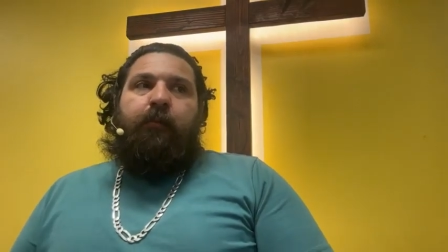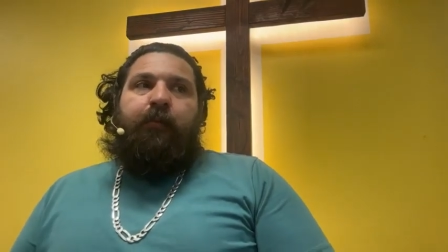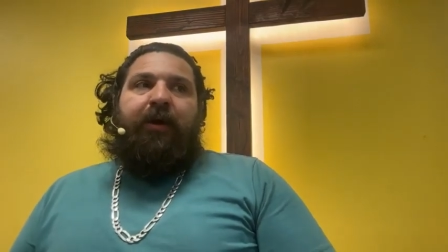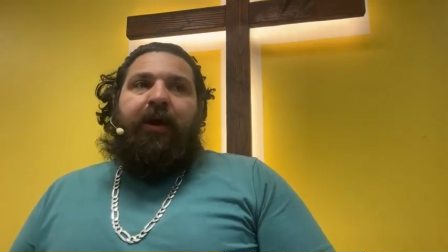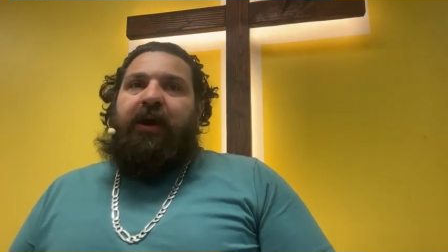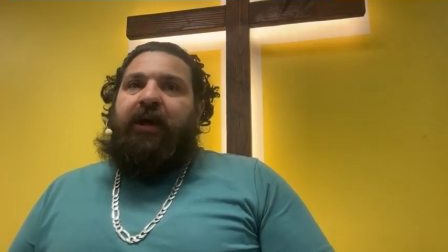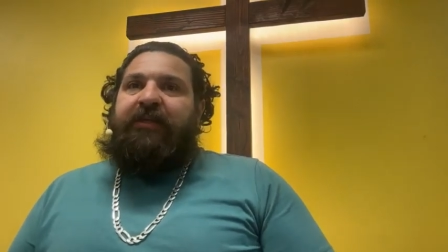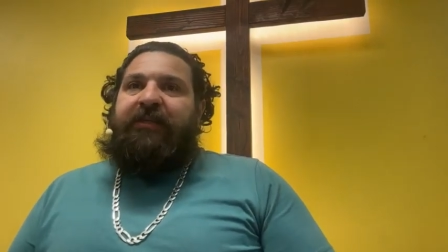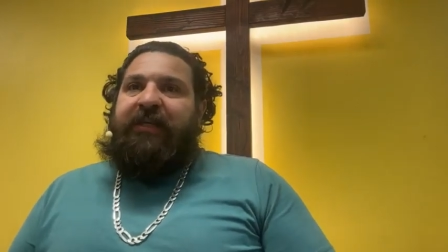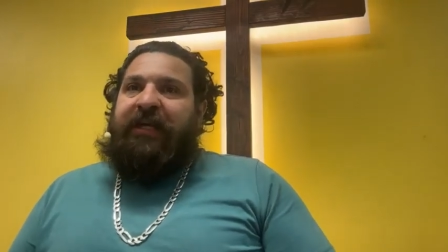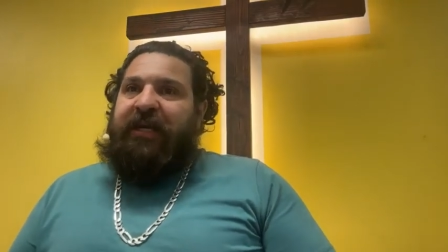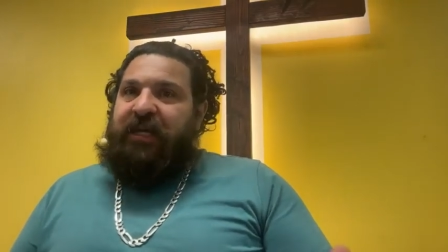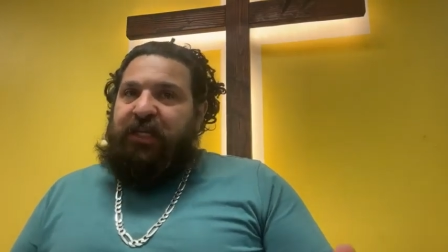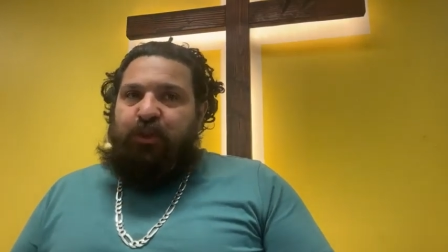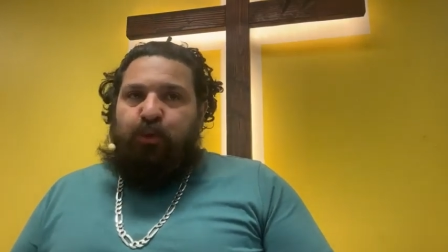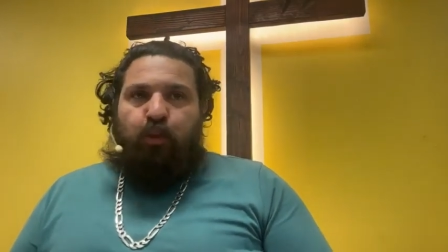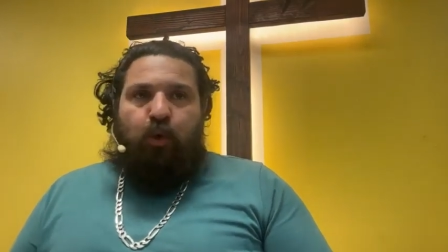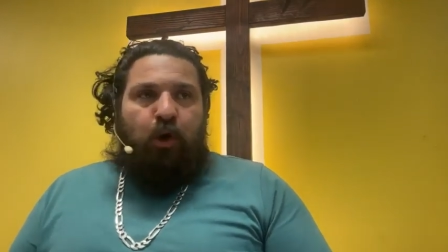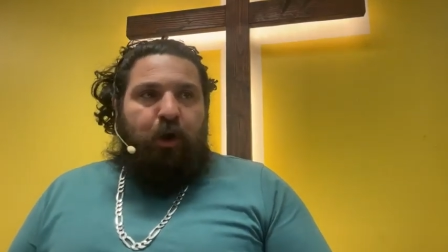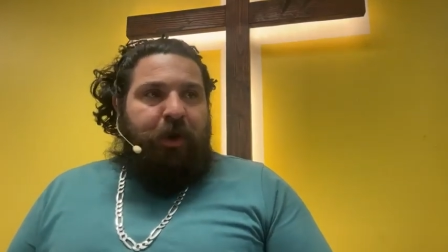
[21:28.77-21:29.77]
Because
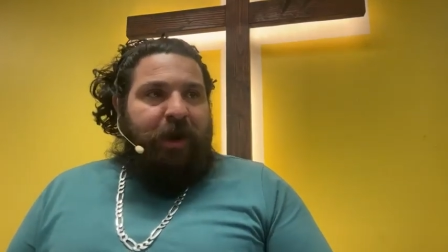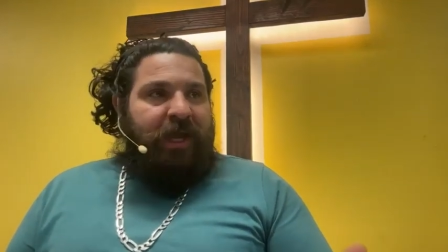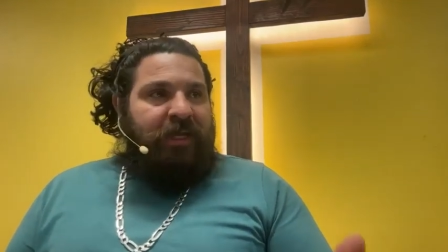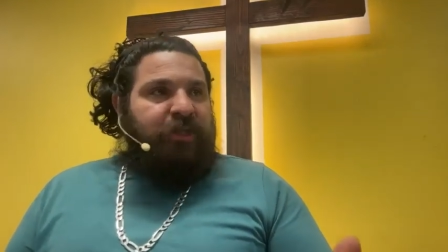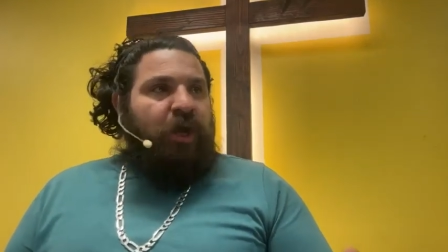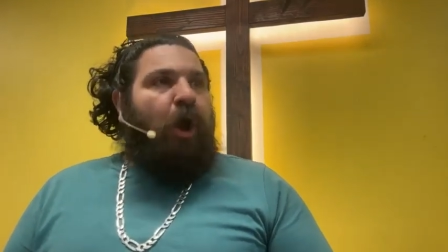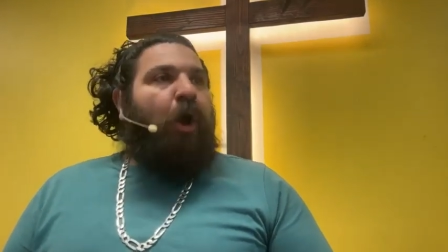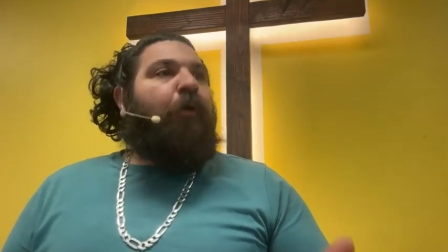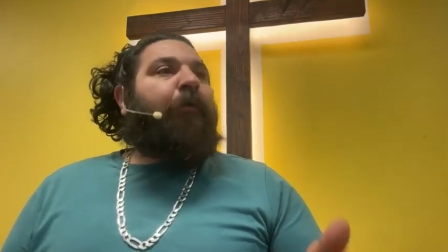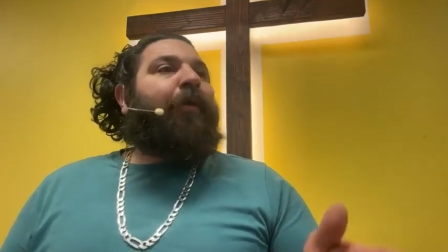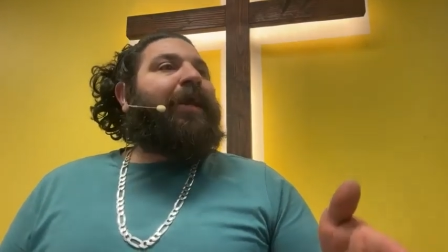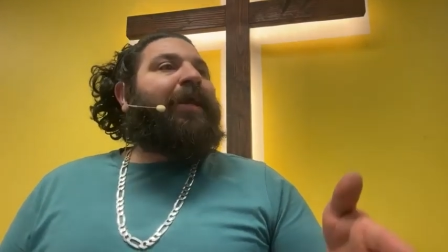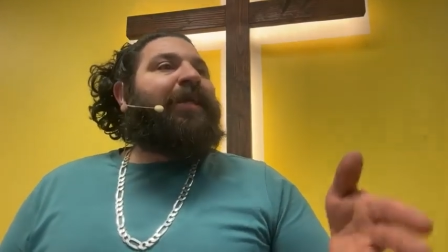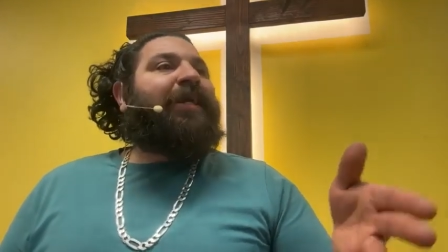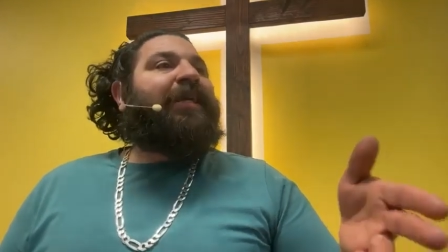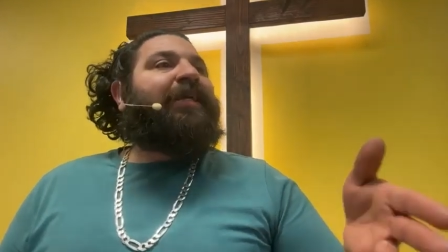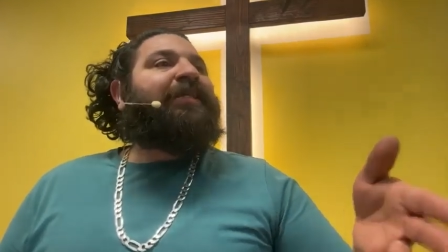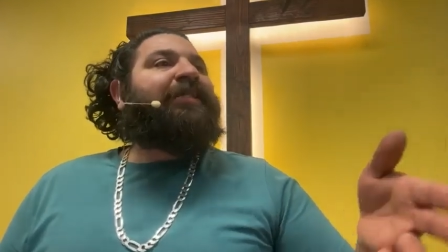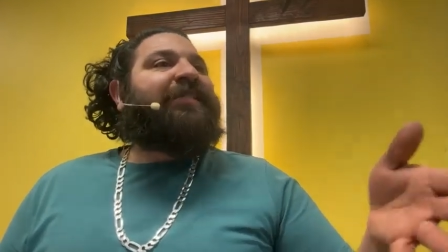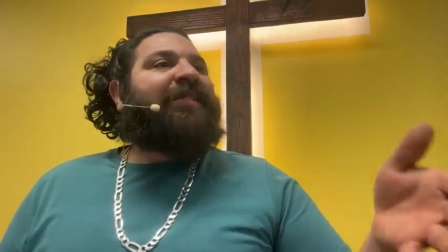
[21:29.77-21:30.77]
His word has
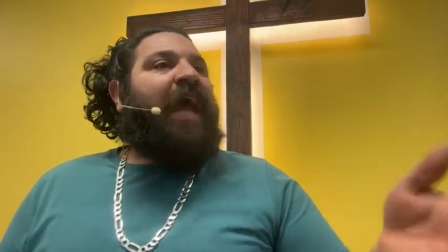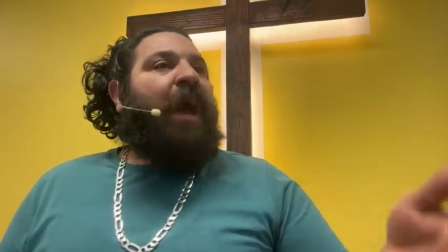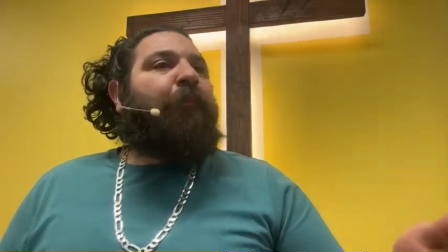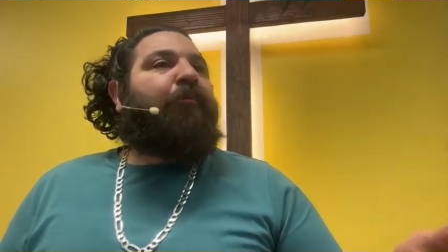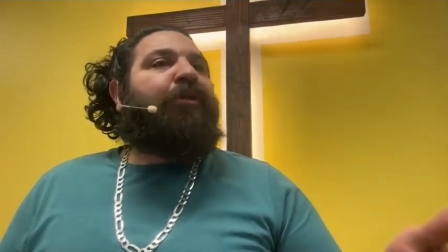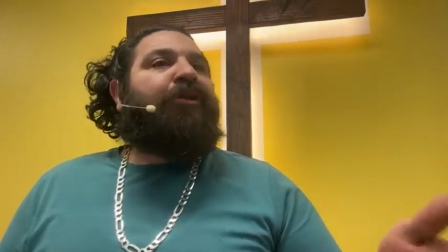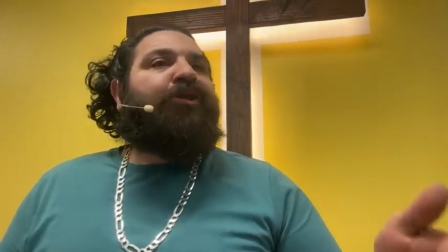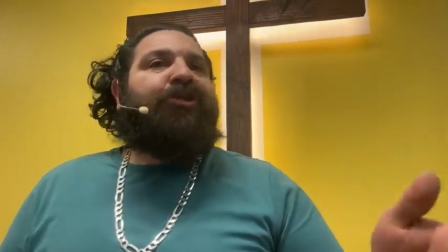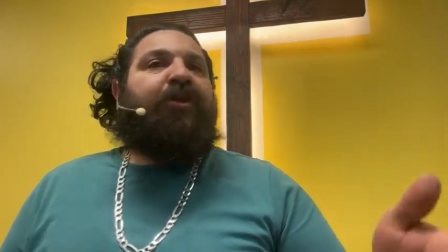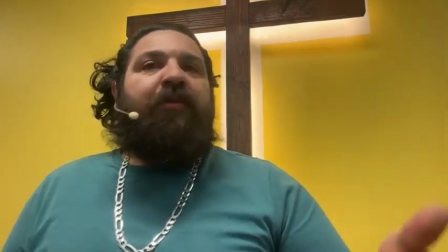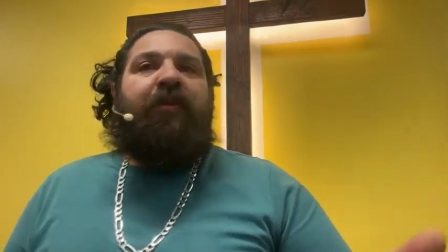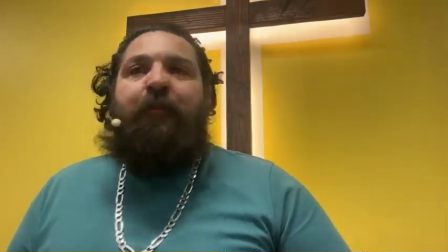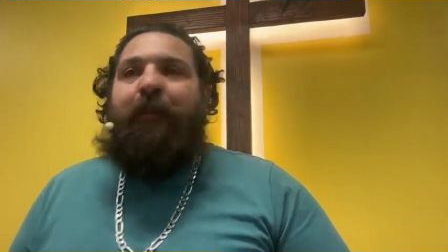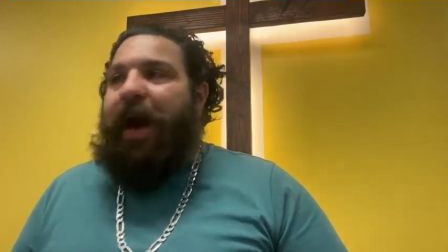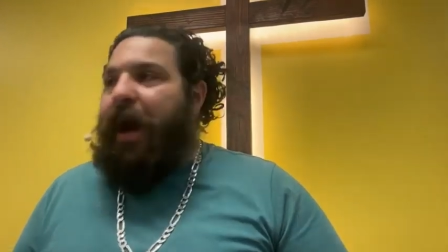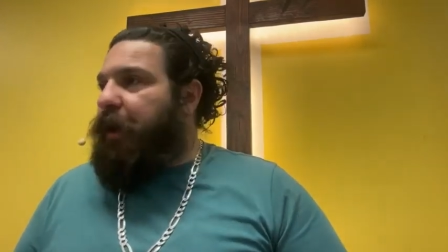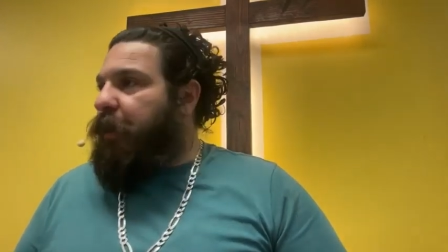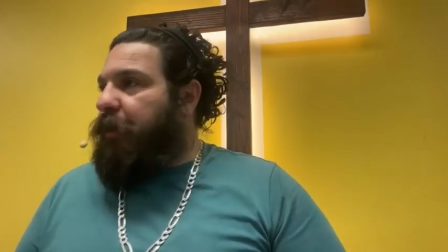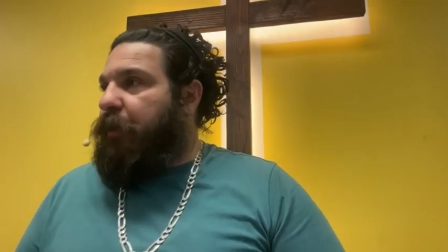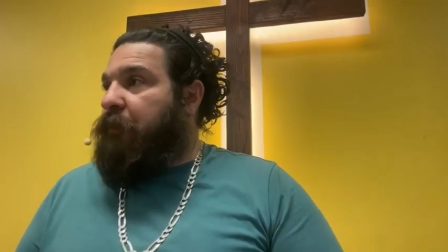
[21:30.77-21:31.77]
already established the
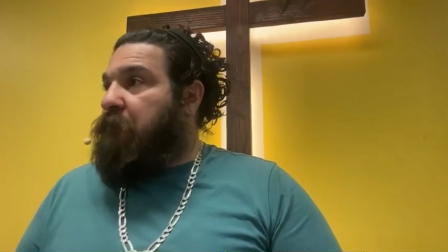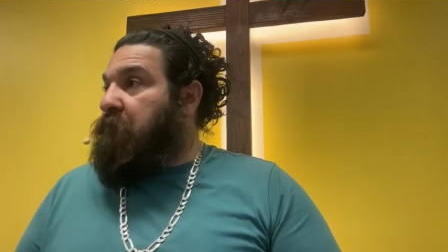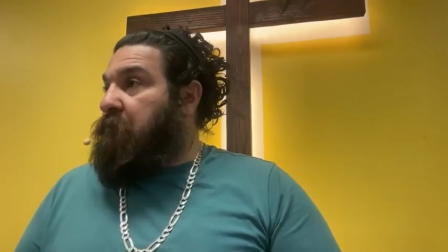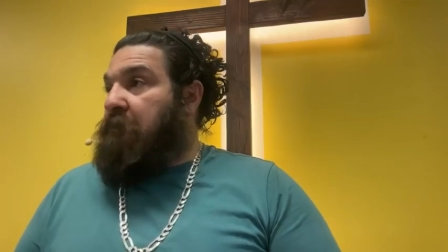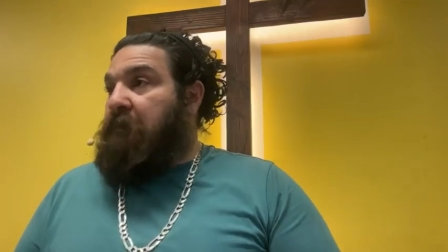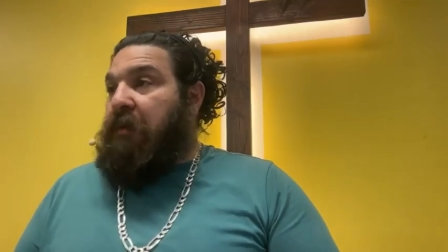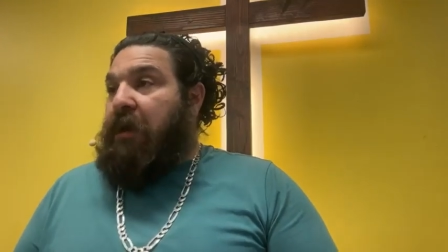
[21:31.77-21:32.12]
matter.